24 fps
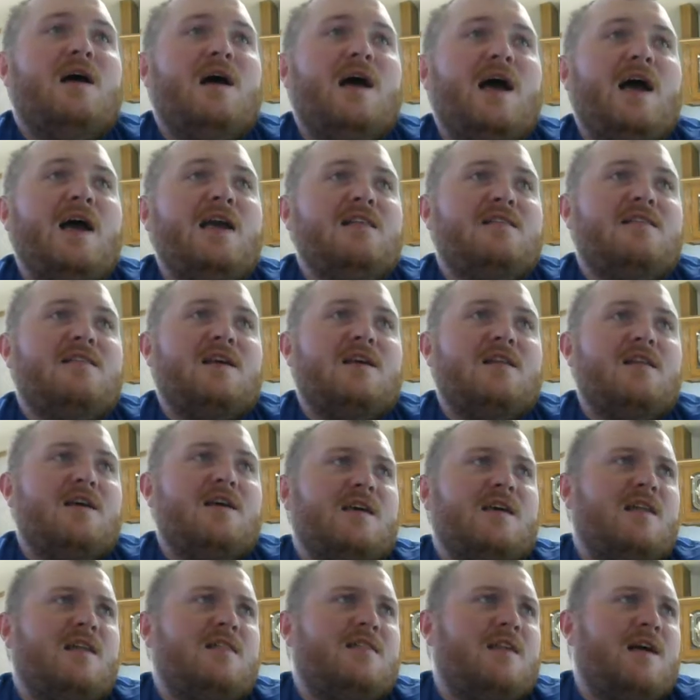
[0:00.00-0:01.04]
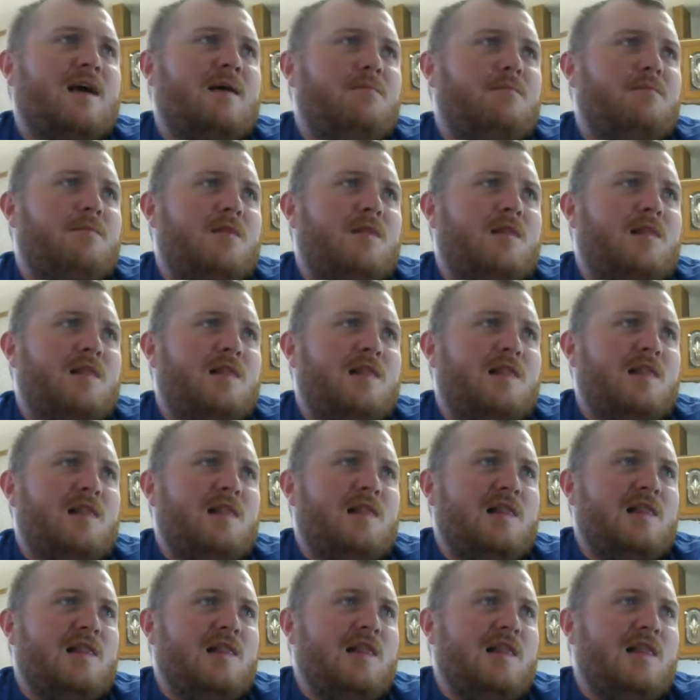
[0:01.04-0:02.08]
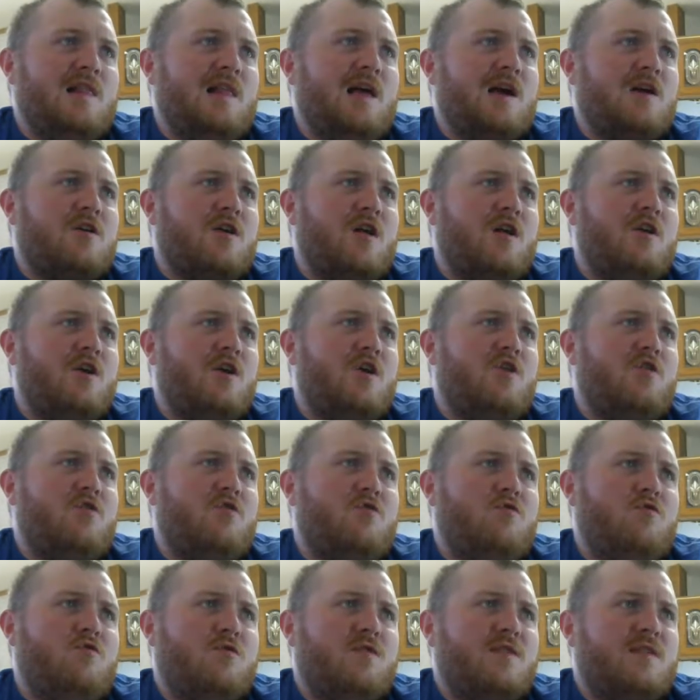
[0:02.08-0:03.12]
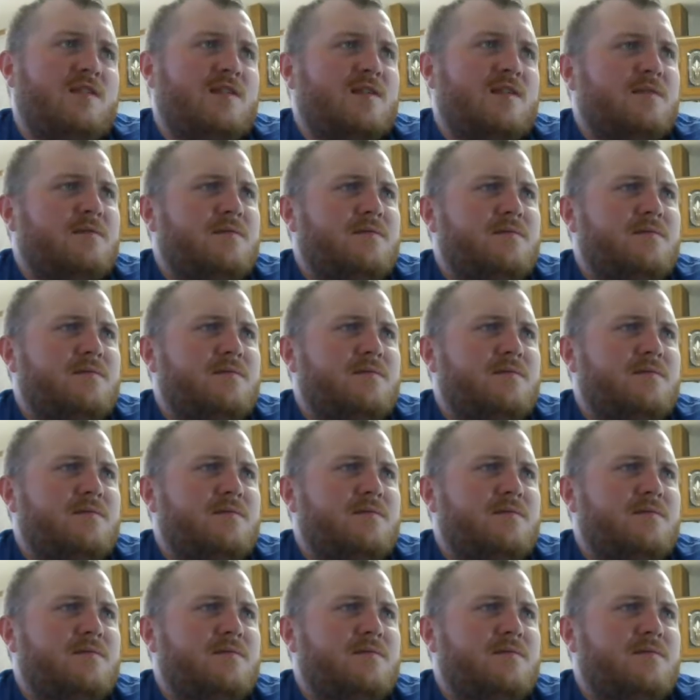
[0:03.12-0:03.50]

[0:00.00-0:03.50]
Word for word: Alright, take a at some local news.